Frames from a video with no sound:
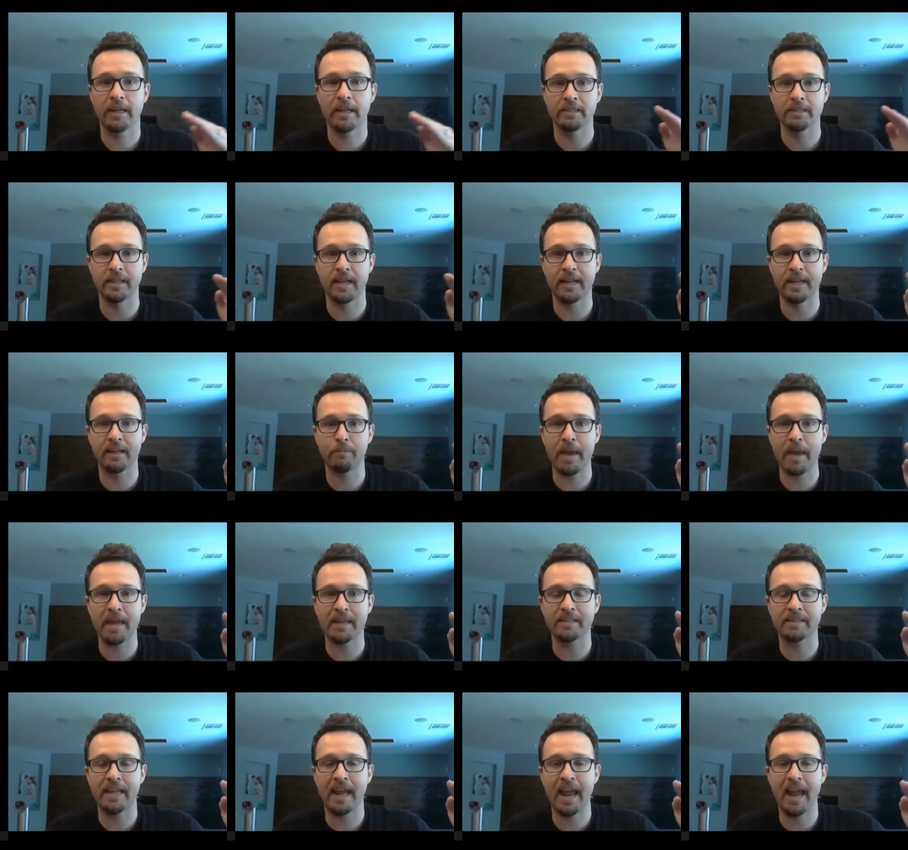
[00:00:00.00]
is going to
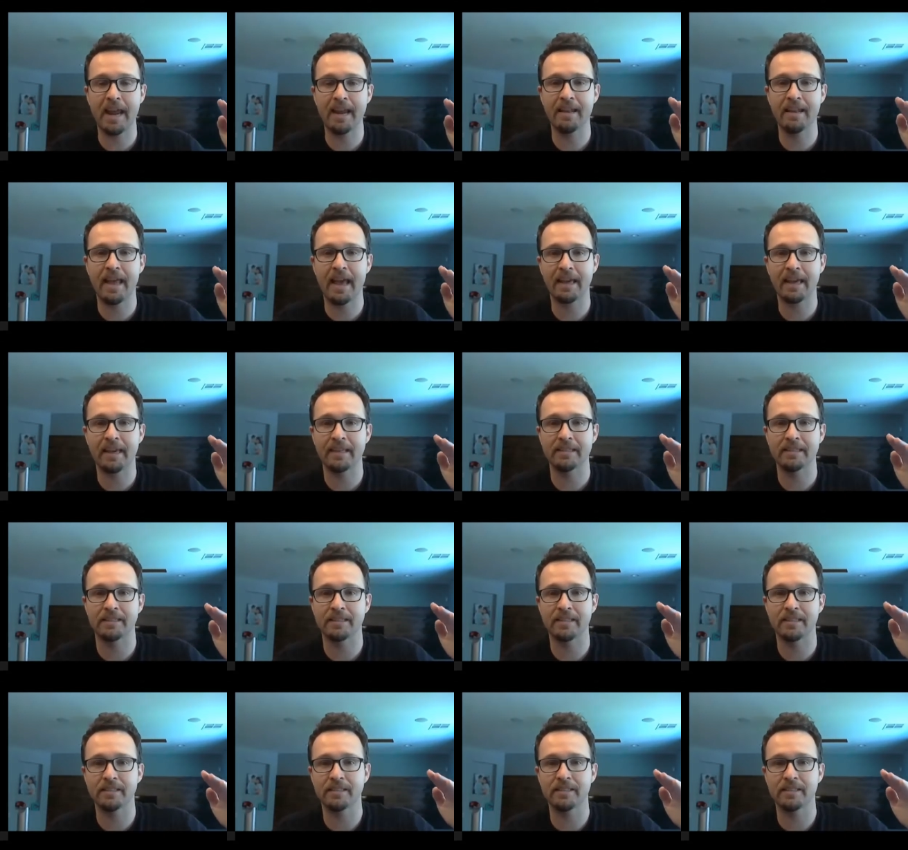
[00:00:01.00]
maintain that
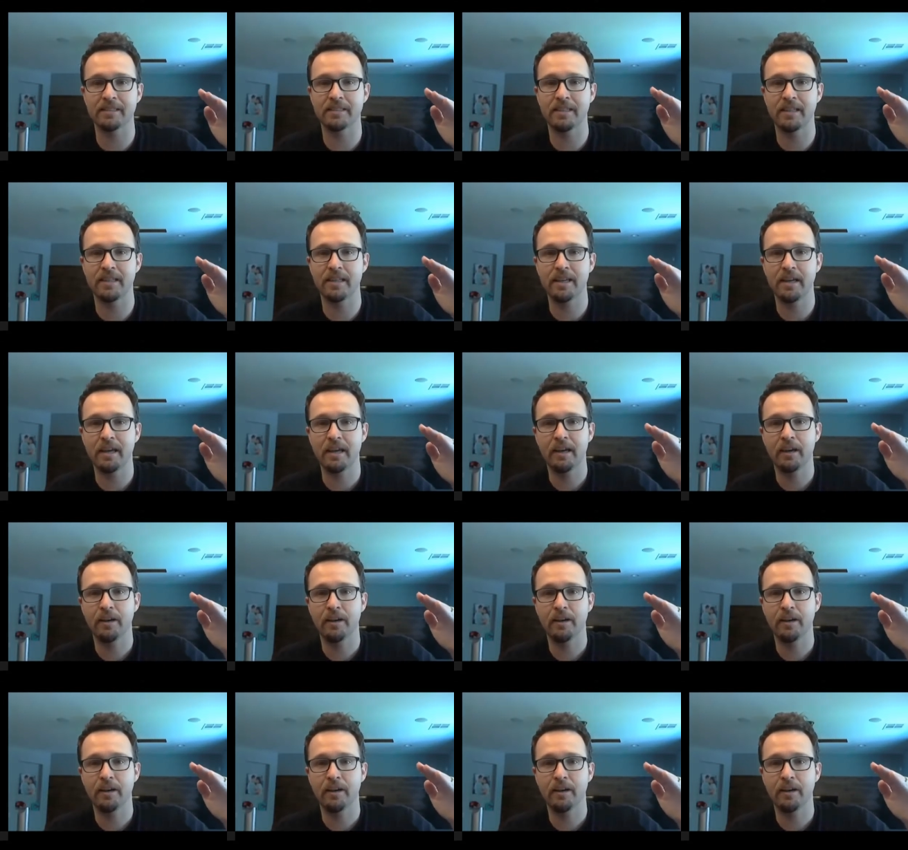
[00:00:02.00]
consistency